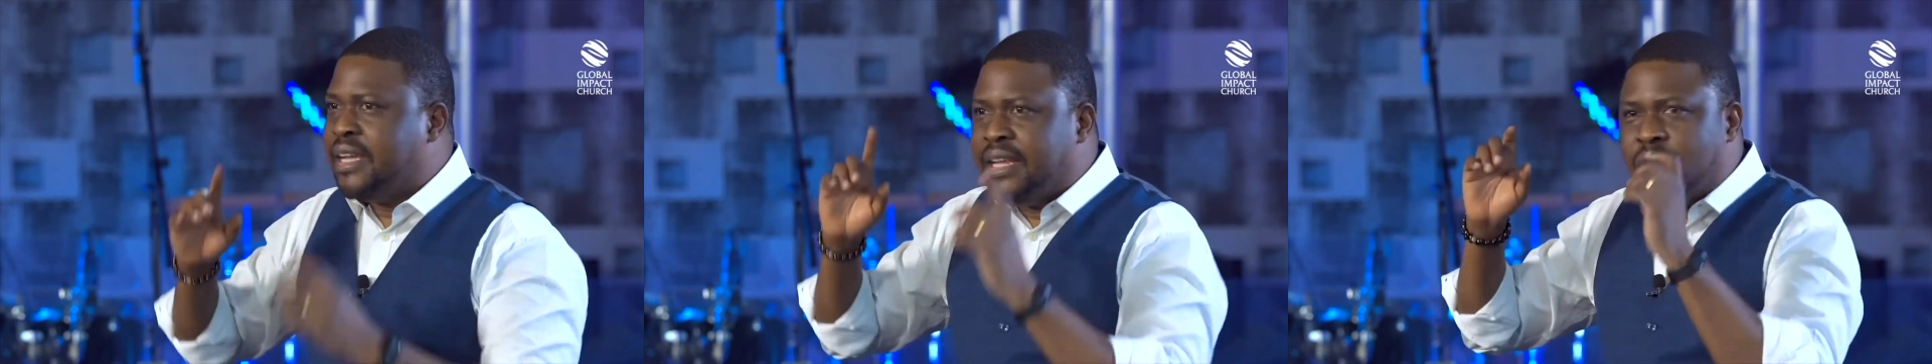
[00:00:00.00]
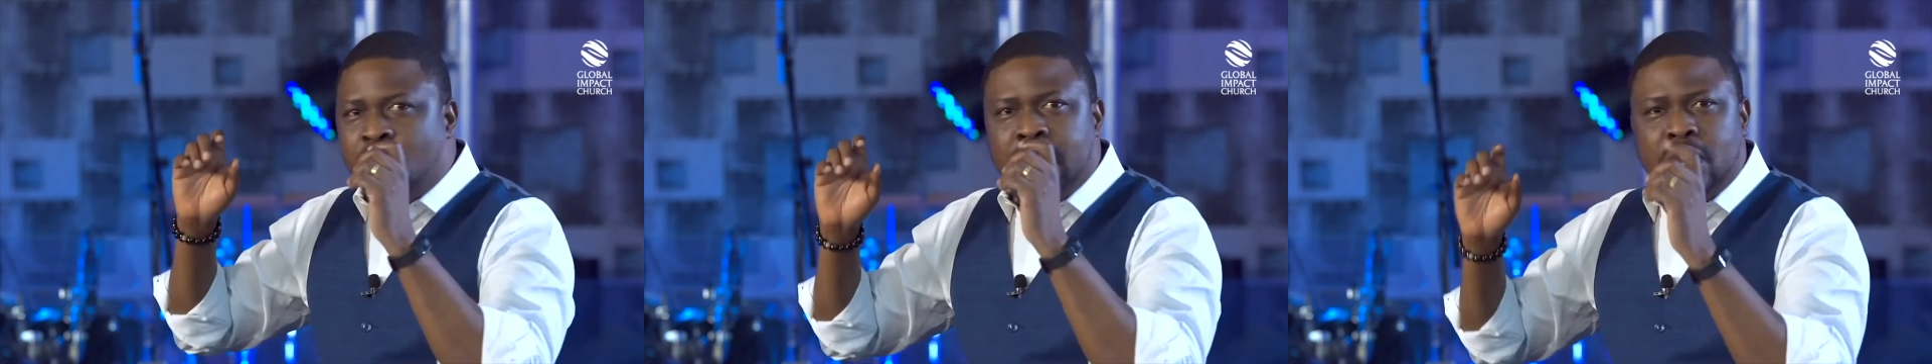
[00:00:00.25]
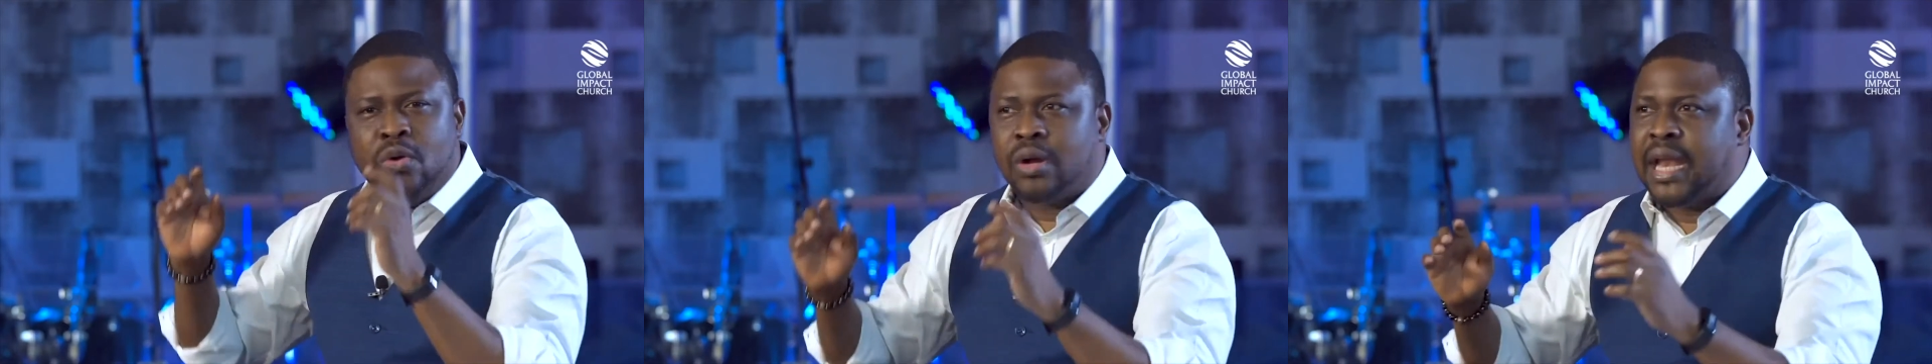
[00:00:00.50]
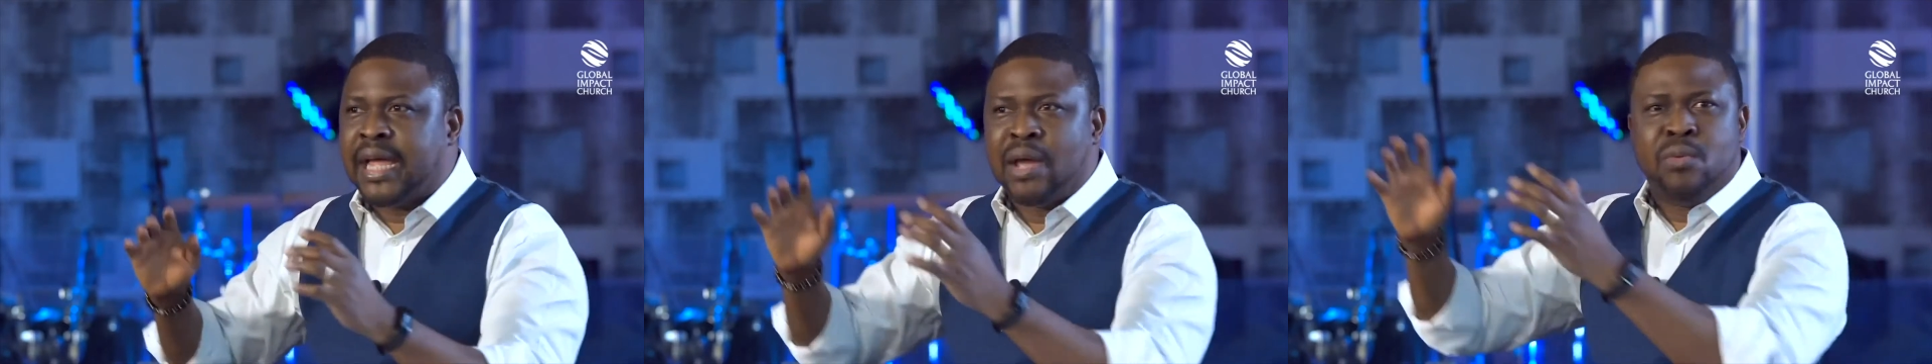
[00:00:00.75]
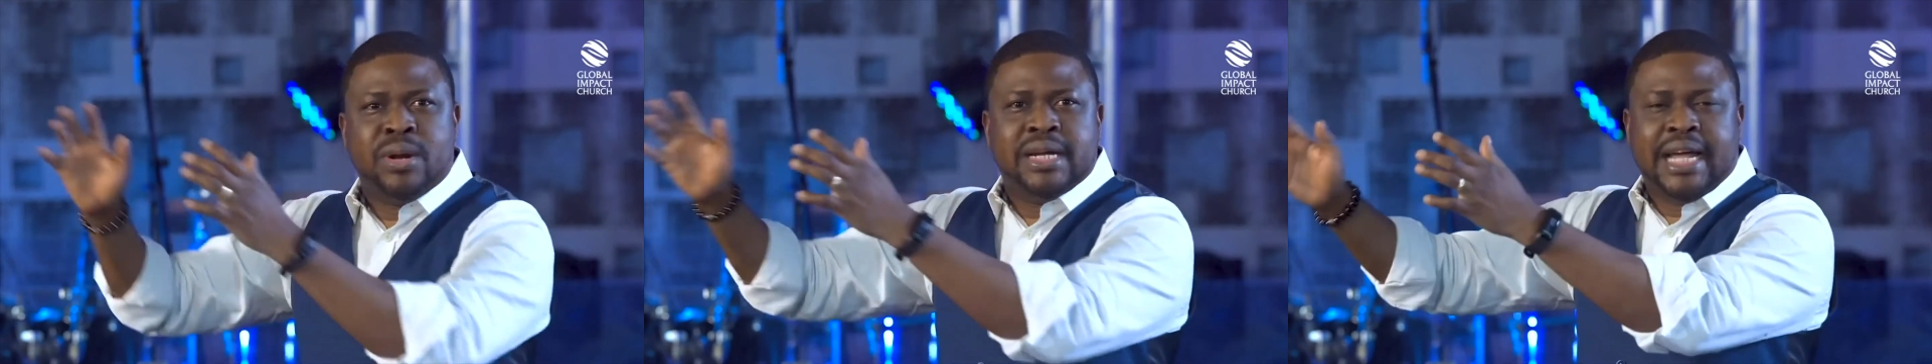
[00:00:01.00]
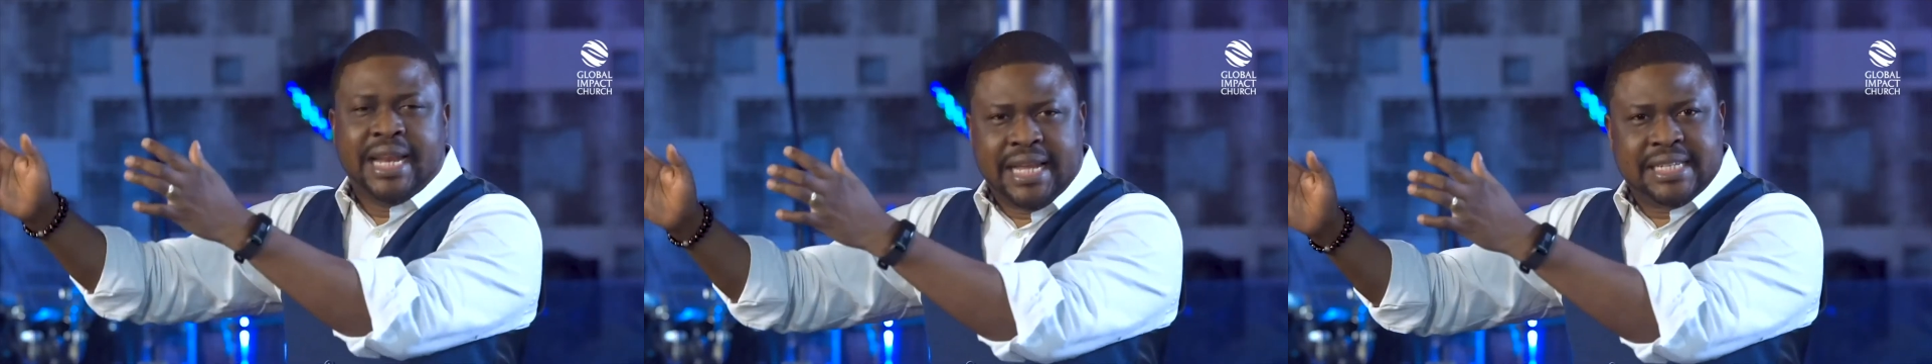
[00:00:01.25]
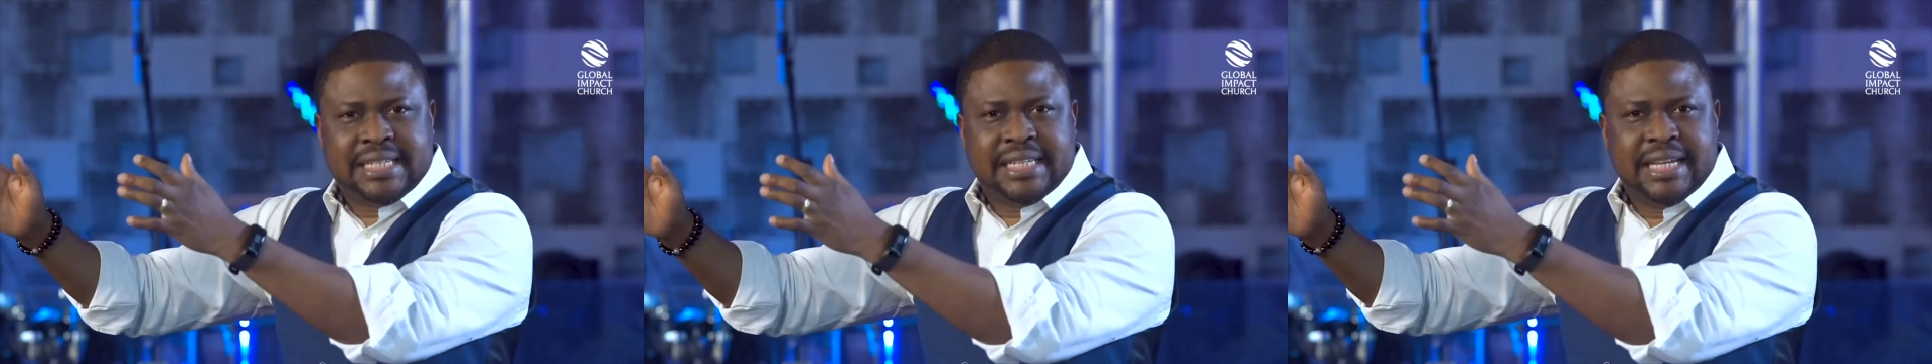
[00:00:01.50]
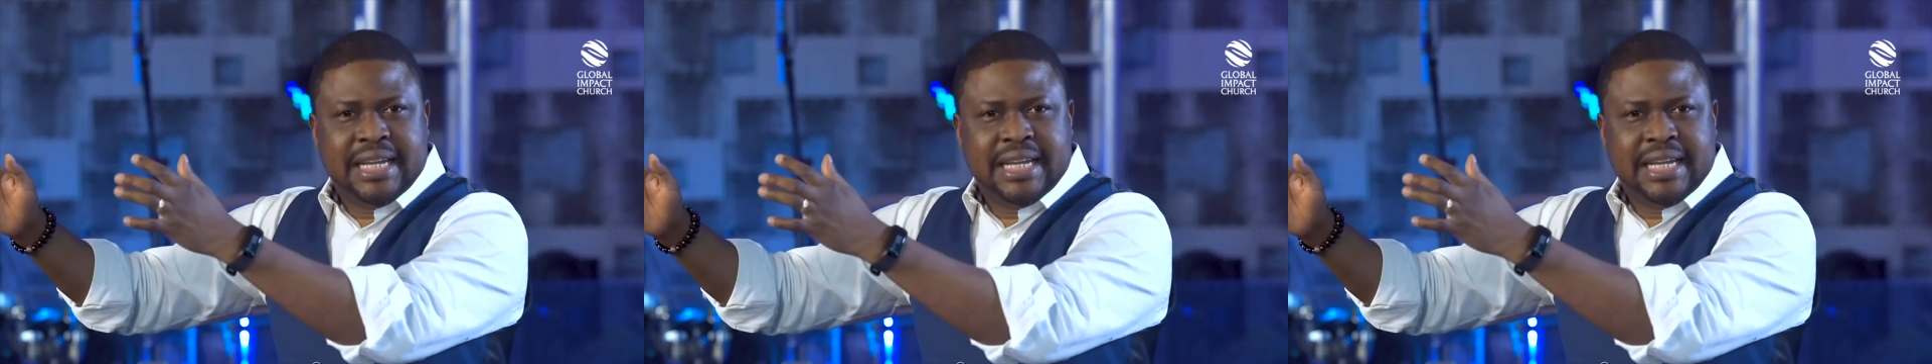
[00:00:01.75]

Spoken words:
what looked like a wilderness.